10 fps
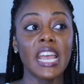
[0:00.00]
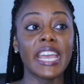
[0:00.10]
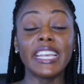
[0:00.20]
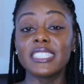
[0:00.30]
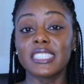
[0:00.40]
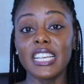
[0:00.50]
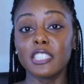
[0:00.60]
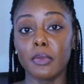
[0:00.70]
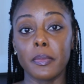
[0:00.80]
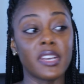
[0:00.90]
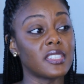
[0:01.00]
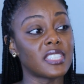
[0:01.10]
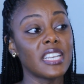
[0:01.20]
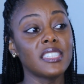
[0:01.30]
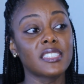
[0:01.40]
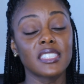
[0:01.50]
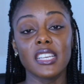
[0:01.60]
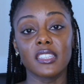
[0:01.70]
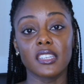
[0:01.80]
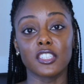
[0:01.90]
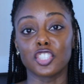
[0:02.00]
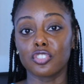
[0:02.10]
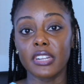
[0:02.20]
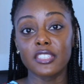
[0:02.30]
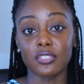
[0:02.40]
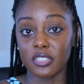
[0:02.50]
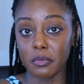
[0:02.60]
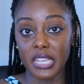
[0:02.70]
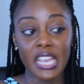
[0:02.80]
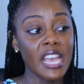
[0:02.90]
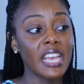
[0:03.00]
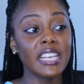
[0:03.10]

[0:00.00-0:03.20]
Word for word: He sees me because He sent a stranger to me.